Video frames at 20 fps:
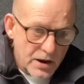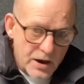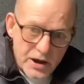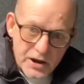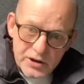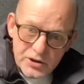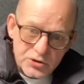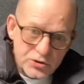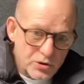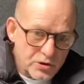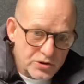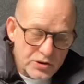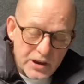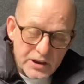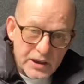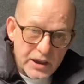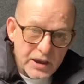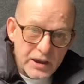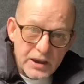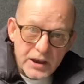And as soon as
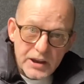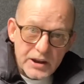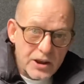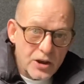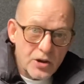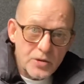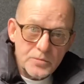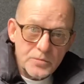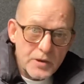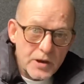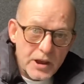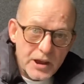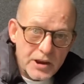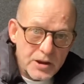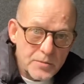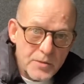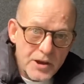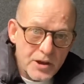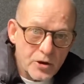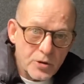I get
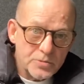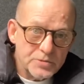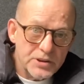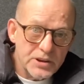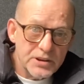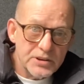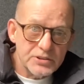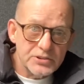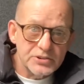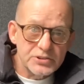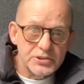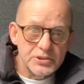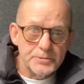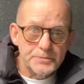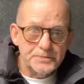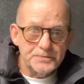any more updates,